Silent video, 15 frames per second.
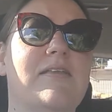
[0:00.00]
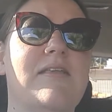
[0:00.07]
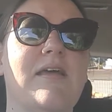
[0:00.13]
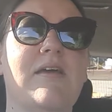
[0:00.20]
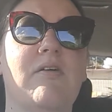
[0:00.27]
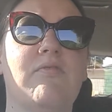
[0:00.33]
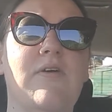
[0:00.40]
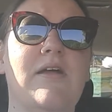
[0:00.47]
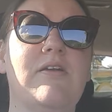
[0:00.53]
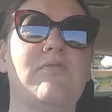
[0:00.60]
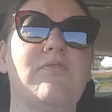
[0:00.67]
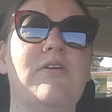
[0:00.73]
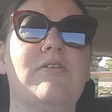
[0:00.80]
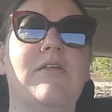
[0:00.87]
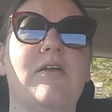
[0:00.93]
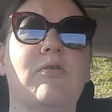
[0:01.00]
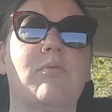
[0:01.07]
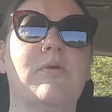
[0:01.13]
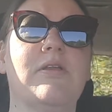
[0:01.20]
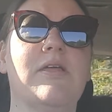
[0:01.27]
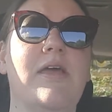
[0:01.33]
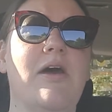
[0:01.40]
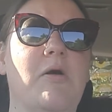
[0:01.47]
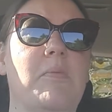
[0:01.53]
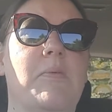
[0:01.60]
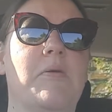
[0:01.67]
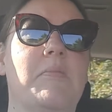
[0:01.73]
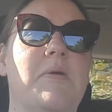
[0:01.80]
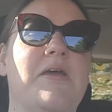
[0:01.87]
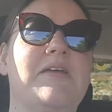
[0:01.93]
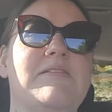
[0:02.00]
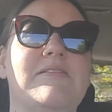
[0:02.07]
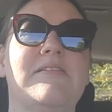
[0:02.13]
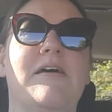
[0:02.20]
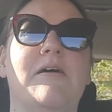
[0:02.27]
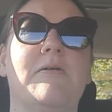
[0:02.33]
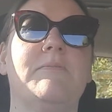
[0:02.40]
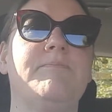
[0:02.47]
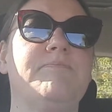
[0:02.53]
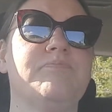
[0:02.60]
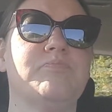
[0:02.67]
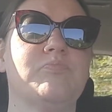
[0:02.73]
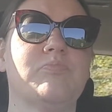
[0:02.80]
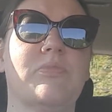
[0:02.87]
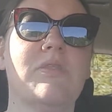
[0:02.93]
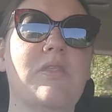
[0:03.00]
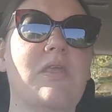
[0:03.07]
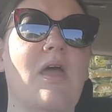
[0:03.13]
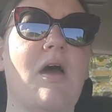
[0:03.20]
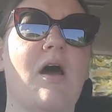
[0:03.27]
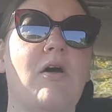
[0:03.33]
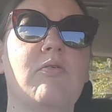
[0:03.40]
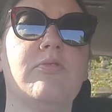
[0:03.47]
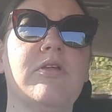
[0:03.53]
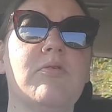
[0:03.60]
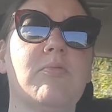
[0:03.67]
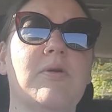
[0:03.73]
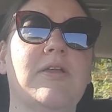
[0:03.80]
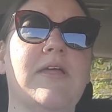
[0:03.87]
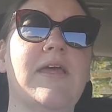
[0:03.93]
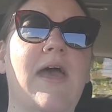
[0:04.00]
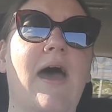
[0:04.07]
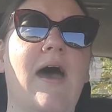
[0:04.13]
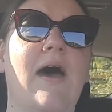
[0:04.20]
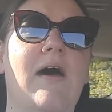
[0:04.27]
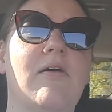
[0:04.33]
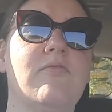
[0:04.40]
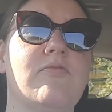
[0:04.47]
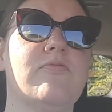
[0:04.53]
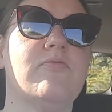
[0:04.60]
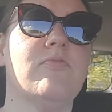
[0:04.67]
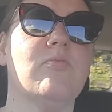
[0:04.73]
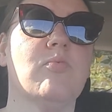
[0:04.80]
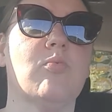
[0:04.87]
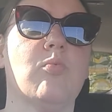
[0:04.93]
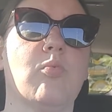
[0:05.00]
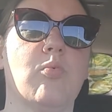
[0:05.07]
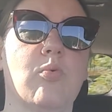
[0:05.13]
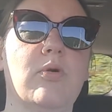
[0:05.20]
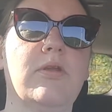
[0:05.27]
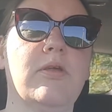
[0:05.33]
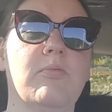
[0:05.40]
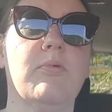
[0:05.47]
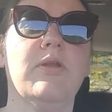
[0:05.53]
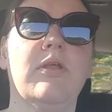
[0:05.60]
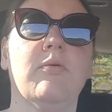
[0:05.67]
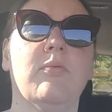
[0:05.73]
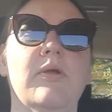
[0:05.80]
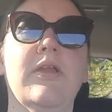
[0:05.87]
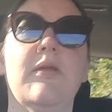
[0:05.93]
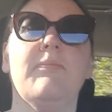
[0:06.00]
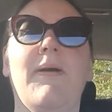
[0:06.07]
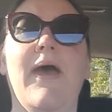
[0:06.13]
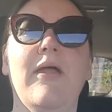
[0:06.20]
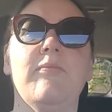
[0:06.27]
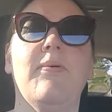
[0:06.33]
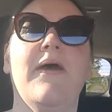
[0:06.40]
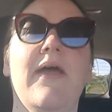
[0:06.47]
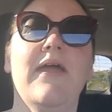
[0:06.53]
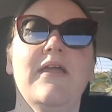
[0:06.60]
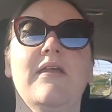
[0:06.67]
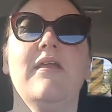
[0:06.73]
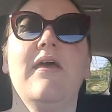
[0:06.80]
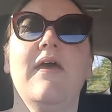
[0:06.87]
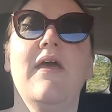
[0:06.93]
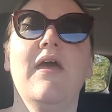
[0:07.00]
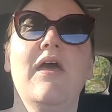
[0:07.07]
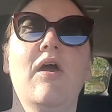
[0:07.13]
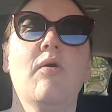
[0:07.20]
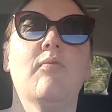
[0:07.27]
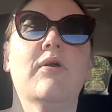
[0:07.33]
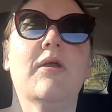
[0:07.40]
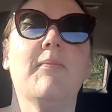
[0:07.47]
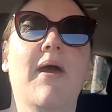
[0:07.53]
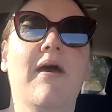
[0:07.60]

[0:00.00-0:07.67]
think I found a few that are really helping me. So I only really have really bad pain when I'm